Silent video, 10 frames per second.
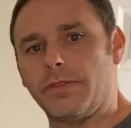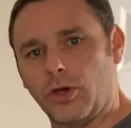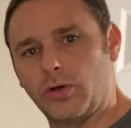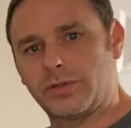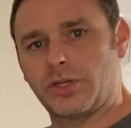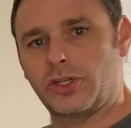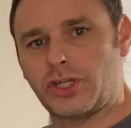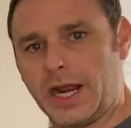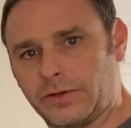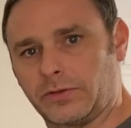Those
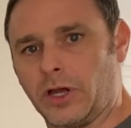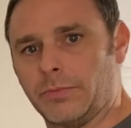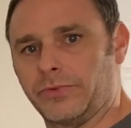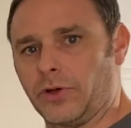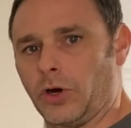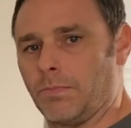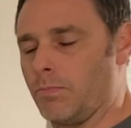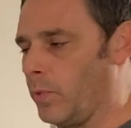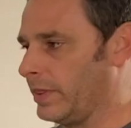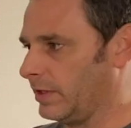checksums are
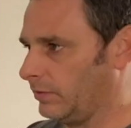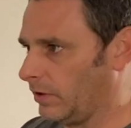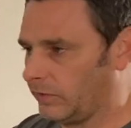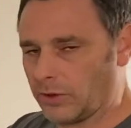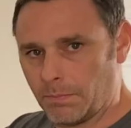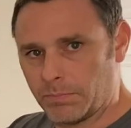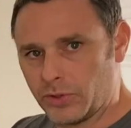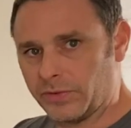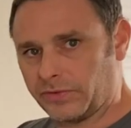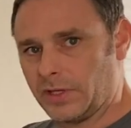when the system
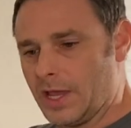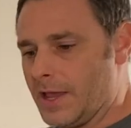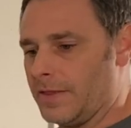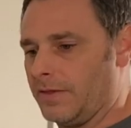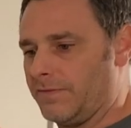boots, the